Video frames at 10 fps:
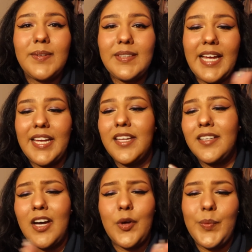like,
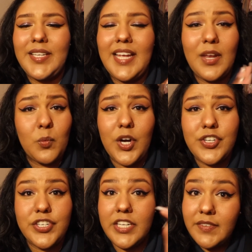comment, and
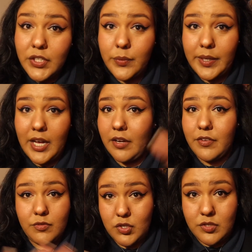watcher, even you right now if
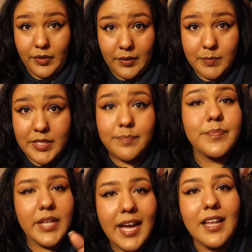you've just found me.
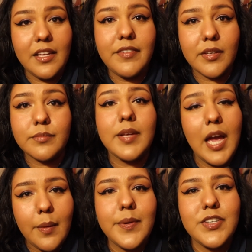I love you.
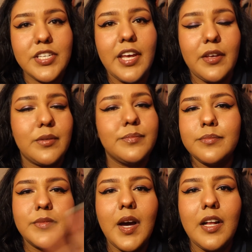I appreciate you,
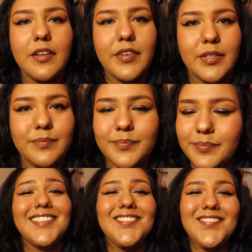all of you.
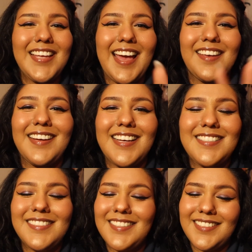But yeah, you
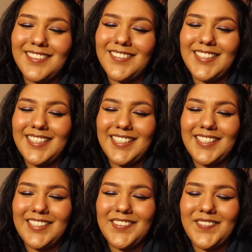guys really
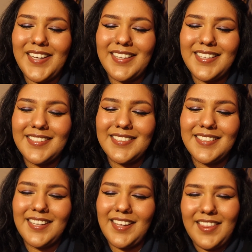make this
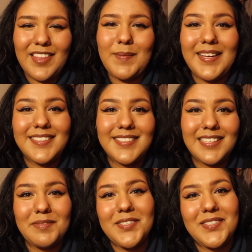the best and
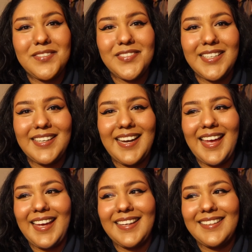the most fun,
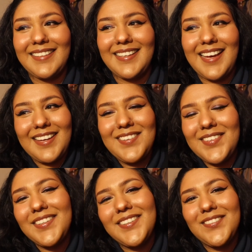and I
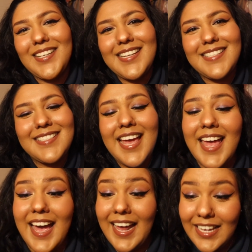adore you because
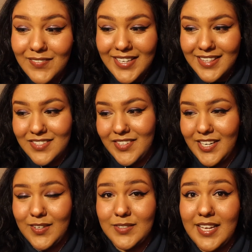I like making these
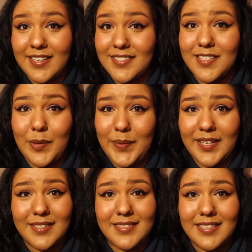videos. And it's not
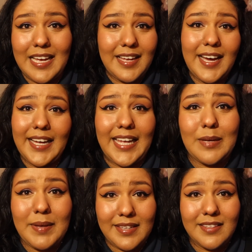because I like
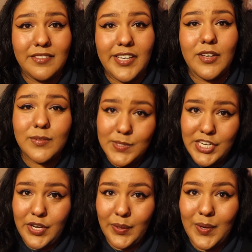making these videos, which
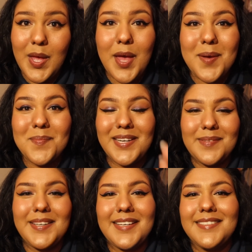I do, but it's
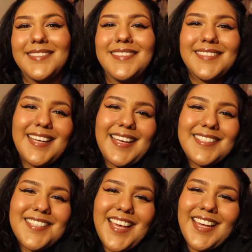because I can
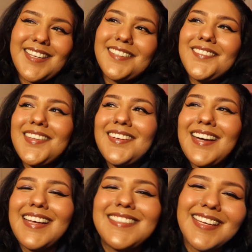chat with you
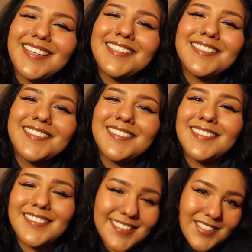guys, and it's
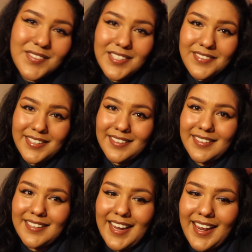really fun,
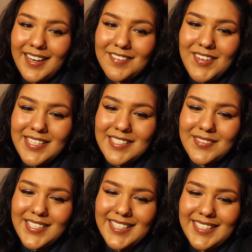and it makes it
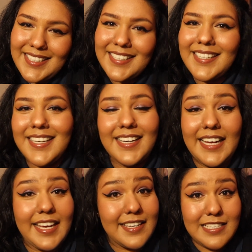worth it.
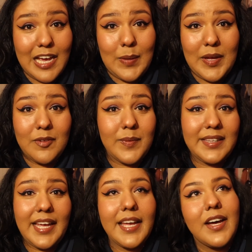Like, anytime I've been
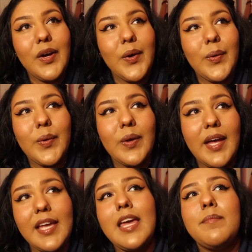like, oh,
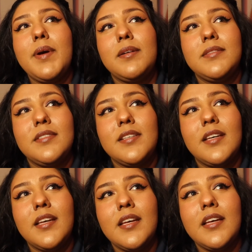I can't post,
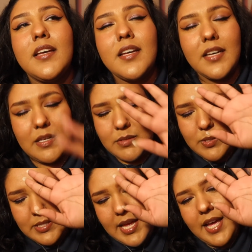I'm too
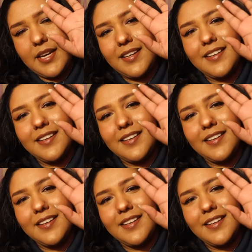sad.